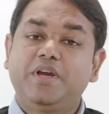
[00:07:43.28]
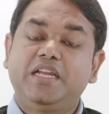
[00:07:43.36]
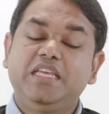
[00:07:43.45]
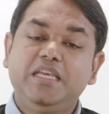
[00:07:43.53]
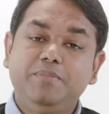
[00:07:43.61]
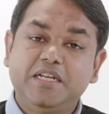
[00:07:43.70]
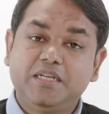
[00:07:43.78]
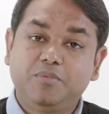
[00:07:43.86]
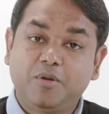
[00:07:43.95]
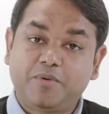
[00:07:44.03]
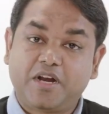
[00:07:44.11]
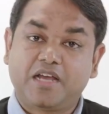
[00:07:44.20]
our eBay
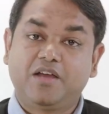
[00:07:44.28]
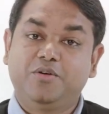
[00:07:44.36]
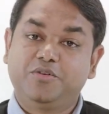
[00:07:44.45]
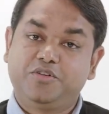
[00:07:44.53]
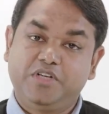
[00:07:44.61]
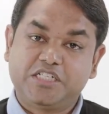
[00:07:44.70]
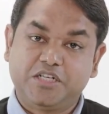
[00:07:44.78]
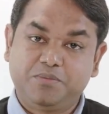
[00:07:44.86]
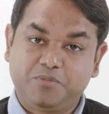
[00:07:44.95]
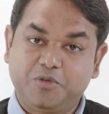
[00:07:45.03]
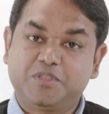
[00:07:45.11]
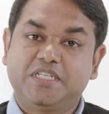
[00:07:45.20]
developer account creation
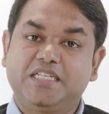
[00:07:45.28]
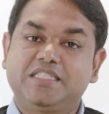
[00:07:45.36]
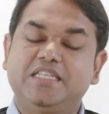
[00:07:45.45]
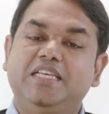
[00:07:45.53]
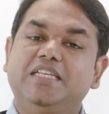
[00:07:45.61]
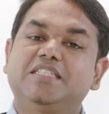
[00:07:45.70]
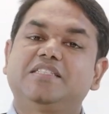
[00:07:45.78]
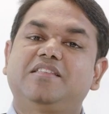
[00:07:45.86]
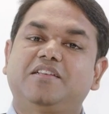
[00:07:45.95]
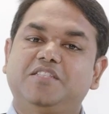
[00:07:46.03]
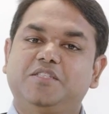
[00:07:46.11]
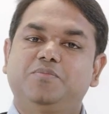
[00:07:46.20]
process is
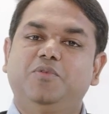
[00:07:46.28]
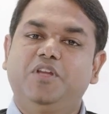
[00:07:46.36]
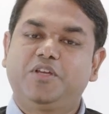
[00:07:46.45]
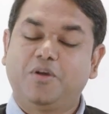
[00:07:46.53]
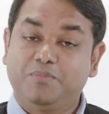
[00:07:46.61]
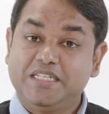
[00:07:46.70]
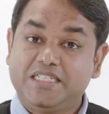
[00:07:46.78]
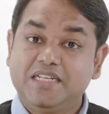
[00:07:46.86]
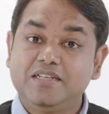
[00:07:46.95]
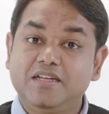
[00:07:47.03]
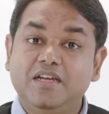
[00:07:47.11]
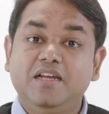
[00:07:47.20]
successfully completed.
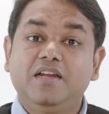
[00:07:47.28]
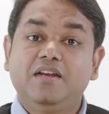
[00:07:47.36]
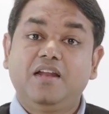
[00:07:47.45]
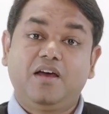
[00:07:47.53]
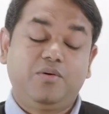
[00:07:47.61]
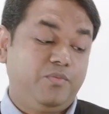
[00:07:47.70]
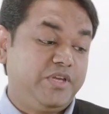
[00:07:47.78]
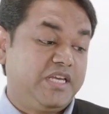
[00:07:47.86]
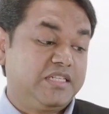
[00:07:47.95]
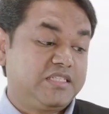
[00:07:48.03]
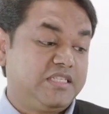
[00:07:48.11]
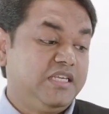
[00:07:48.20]
Now we
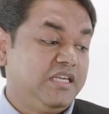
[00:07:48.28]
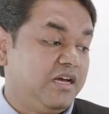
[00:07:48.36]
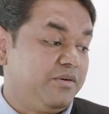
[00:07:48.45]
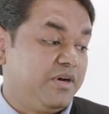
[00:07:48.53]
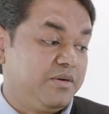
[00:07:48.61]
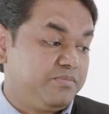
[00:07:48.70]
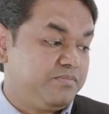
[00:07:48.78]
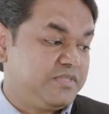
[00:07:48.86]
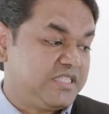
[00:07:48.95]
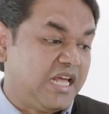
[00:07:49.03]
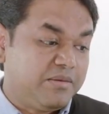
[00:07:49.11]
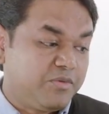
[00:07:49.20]
can see our
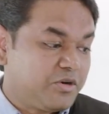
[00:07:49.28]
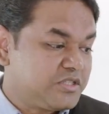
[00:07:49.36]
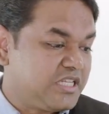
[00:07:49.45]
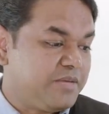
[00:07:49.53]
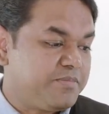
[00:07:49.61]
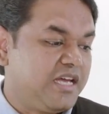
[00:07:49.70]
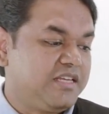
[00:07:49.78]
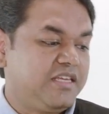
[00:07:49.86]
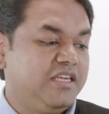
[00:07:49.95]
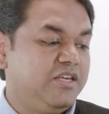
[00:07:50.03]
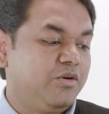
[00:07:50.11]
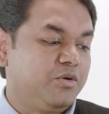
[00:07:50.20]
sandbox API
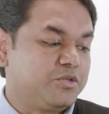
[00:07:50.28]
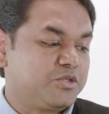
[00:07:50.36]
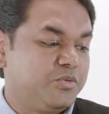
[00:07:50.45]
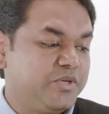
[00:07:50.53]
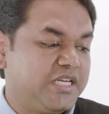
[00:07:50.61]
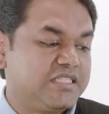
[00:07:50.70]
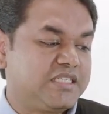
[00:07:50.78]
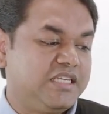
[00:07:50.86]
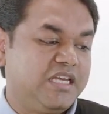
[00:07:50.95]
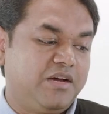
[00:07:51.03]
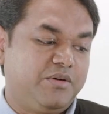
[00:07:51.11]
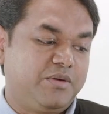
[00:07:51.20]
key. Also we can
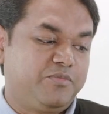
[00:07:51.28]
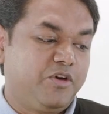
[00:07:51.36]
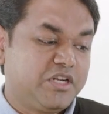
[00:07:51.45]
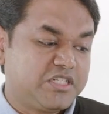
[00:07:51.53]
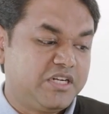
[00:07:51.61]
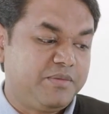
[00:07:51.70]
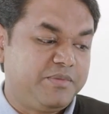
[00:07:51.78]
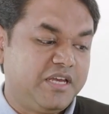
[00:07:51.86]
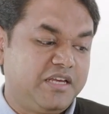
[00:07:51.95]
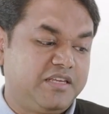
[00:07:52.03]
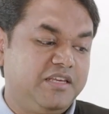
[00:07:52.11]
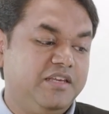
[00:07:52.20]
see our production
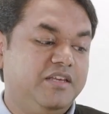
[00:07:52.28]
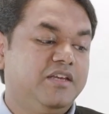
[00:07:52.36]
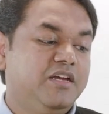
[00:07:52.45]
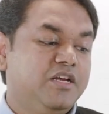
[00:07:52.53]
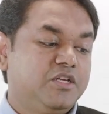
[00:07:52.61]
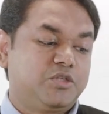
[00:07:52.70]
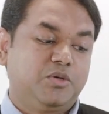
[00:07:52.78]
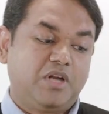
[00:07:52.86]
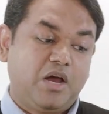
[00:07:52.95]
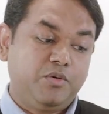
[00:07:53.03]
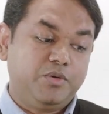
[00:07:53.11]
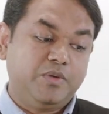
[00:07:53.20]
API key. So
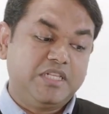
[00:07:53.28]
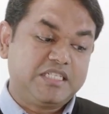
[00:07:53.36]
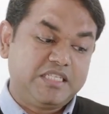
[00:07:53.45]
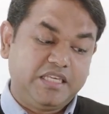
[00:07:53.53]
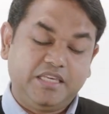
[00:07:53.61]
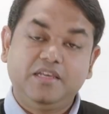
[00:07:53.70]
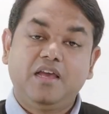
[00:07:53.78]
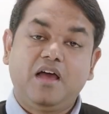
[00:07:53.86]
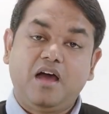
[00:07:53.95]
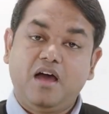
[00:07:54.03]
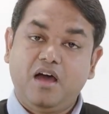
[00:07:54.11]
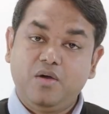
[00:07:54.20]
now we will see
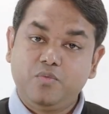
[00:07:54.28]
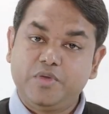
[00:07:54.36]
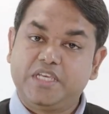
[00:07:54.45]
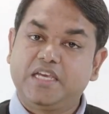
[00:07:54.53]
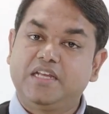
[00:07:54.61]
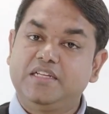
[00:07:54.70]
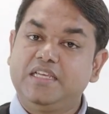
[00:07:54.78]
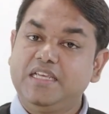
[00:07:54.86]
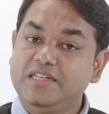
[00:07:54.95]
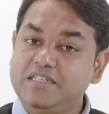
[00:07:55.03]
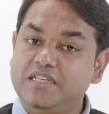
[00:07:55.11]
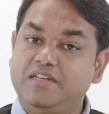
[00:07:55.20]
how we can
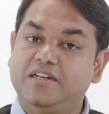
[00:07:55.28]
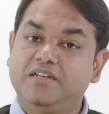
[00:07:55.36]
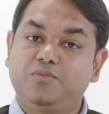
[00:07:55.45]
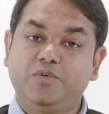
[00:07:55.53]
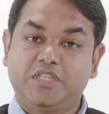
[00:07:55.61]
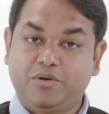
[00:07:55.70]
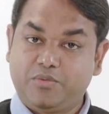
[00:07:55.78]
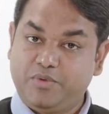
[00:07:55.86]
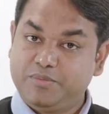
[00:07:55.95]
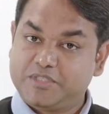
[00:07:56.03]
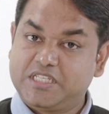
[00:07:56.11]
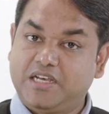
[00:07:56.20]
integrate with our
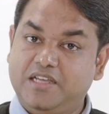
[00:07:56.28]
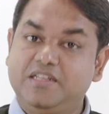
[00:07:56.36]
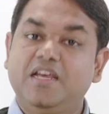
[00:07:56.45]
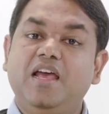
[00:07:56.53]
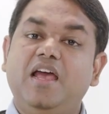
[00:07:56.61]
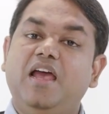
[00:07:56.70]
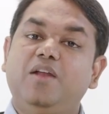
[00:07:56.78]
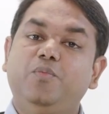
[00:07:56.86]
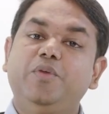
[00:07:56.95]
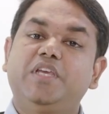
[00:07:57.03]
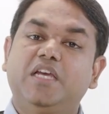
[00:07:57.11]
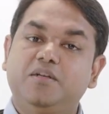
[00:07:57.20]
website, and
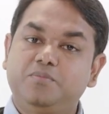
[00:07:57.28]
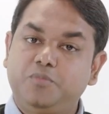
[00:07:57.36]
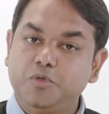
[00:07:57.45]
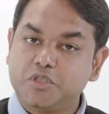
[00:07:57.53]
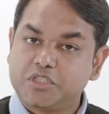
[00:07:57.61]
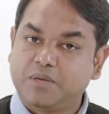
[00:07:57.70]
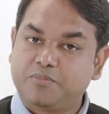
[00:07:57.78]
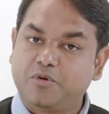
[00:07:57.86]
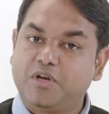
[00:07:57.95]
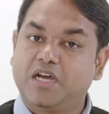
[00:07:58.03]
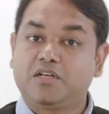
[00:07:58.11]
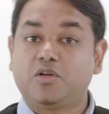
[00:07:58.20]
we can push the
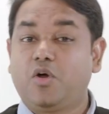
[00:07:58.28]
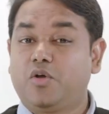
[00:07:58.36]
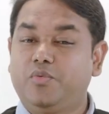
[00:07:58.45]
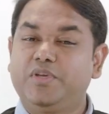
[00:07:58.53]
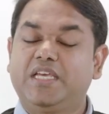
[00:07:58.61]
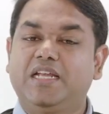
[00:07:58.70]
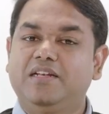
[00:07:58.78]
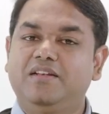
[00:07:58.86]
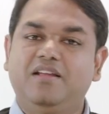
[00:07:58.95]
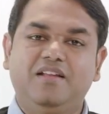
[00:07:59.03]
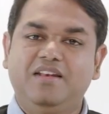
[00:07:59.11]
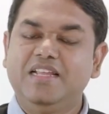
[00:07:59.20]
product, or we can
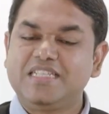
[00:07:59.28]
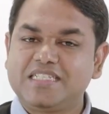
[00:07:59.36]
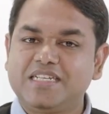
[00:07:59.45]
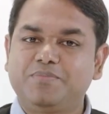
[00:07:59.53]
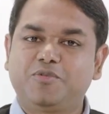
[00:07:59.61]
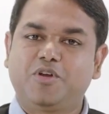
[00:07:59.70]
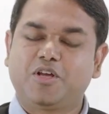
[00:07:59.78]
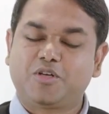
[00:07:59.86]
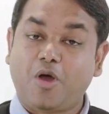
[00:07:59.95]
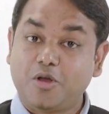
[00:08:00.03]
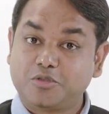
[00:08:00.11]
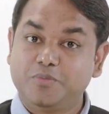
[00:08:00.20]
list a product
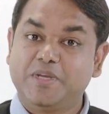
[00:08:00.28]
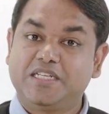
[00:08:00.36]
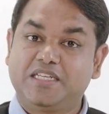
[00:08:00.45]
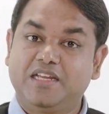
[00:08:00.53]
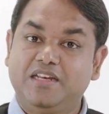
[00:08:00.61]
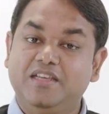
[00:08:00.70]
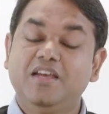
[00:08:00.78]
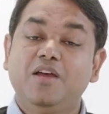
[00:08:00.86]
automatically